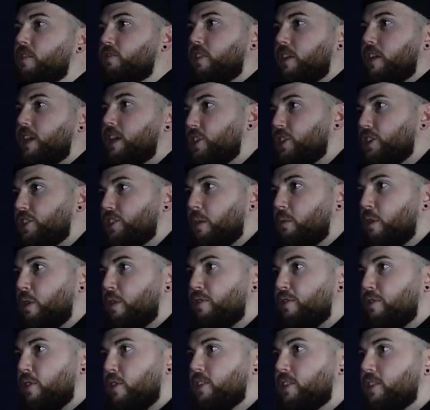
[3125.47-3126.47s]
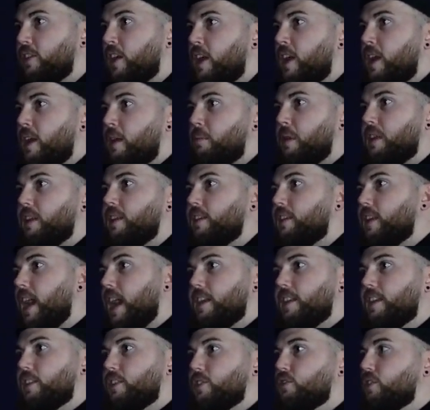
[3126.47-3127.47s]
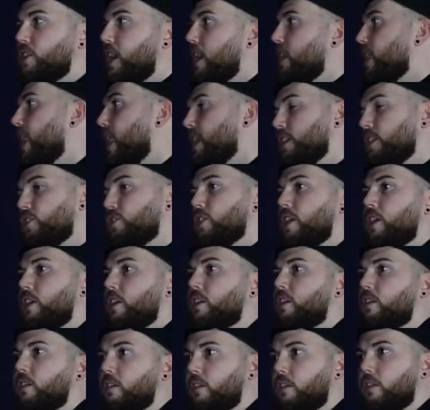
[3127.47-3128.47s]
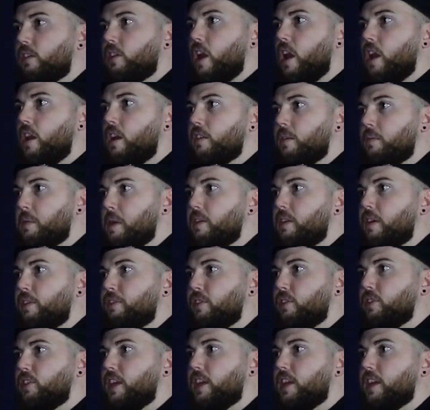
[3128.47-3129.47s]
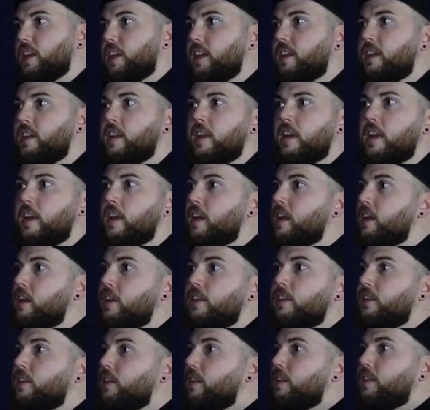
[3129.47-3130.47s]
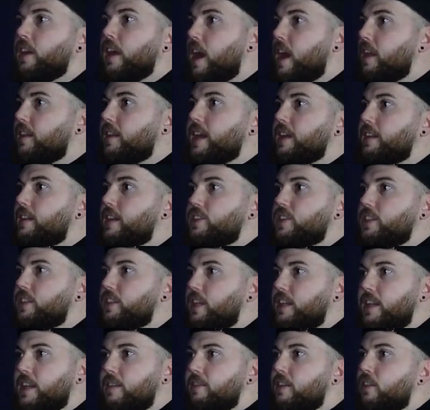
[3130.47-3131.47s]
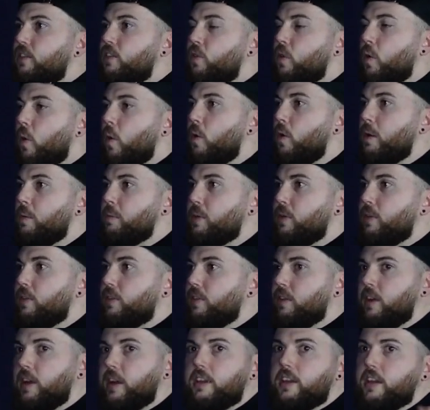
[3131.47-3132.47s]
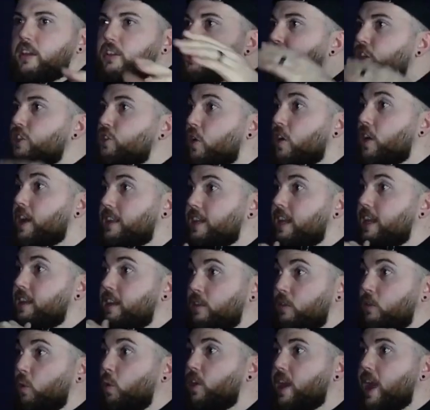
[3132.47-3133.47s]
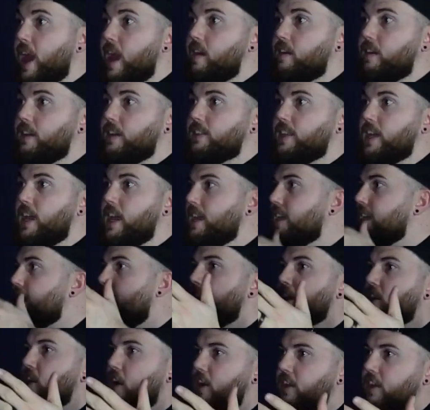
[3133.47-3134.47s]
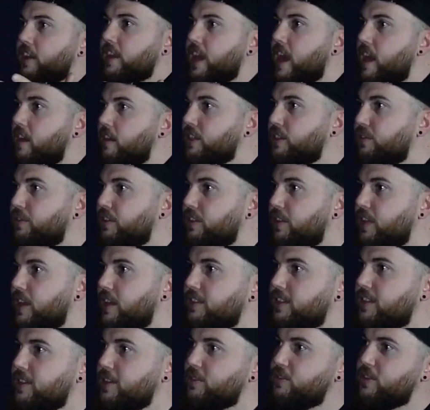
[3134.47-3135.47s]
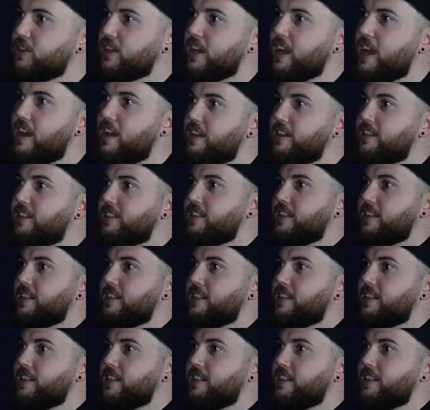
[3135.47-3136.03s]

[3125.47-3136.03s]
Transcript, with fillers: a better relationship with food. Aye. But the dietitian's like, I need you to cut the amount of food that you're eating. Aye dietitian didn't even know about like she's already in a low calorie state. You can't cut your calories for thirteen hundred